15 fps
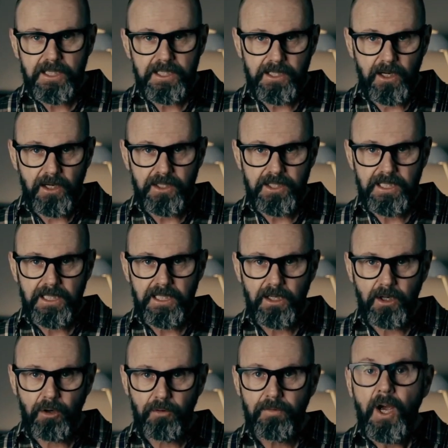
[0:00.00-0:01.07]
this
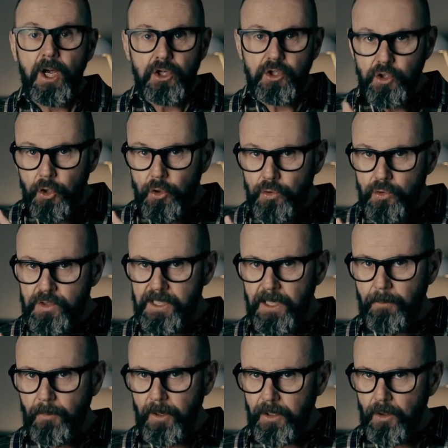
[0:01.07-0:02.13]
idea of to
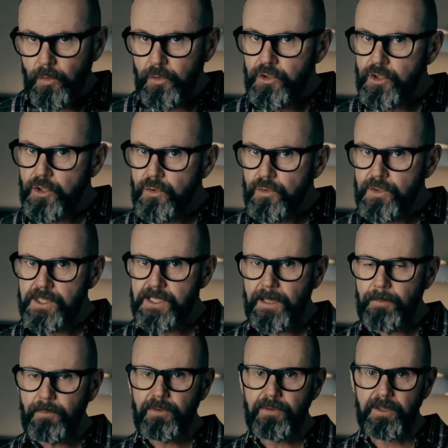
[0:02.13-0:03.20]
someone or to
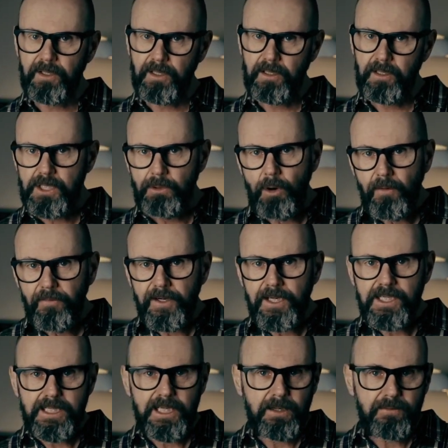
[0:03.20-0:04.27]
something. So often
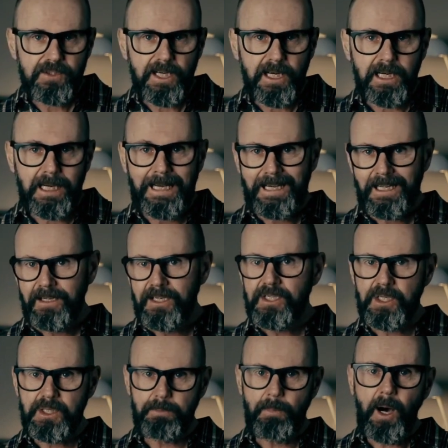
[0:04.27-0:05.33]
instead of saying
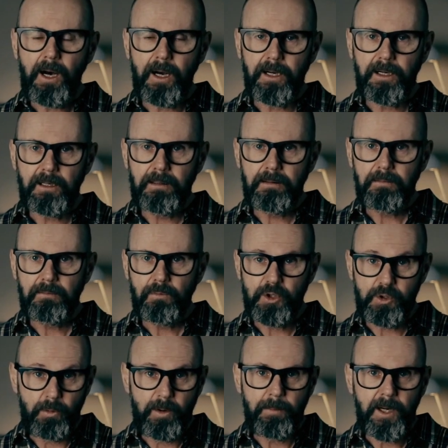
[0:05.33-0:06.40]
this is mine,
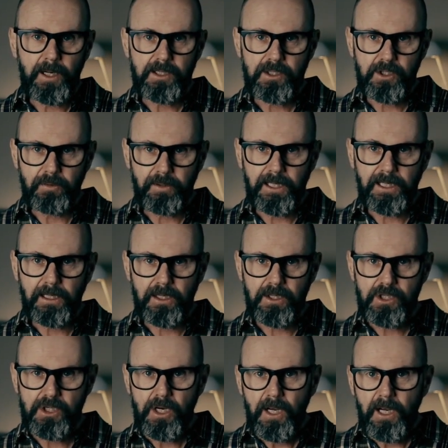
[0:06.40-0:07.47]
which we might do in
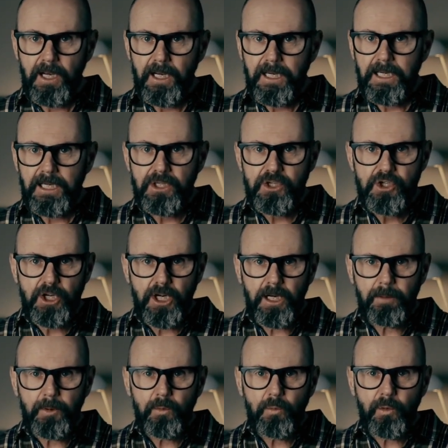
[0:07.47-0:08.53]
English, in
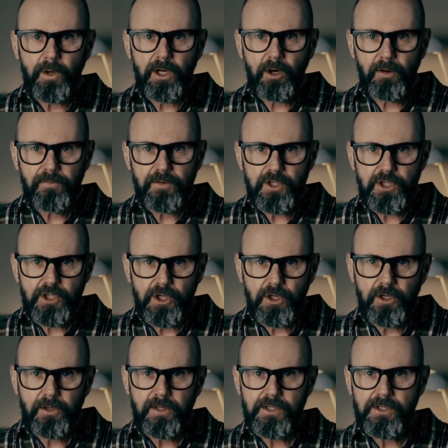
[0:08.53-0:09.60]
German we often
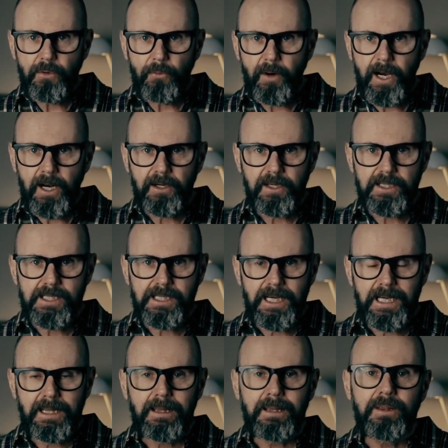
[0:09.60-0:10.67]
turn this around and
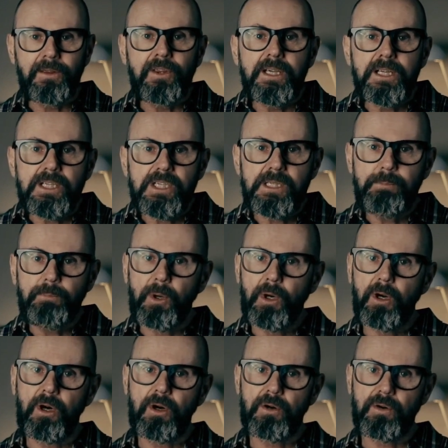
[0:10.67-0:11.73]
say this
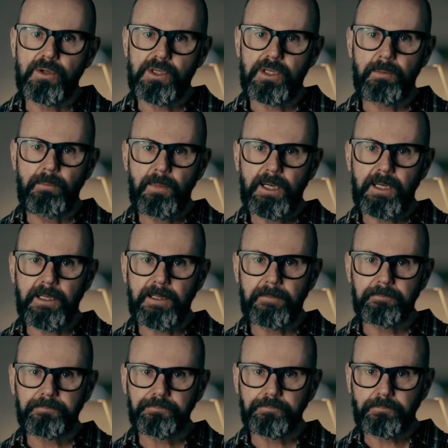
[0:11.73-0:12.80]
belongs to me.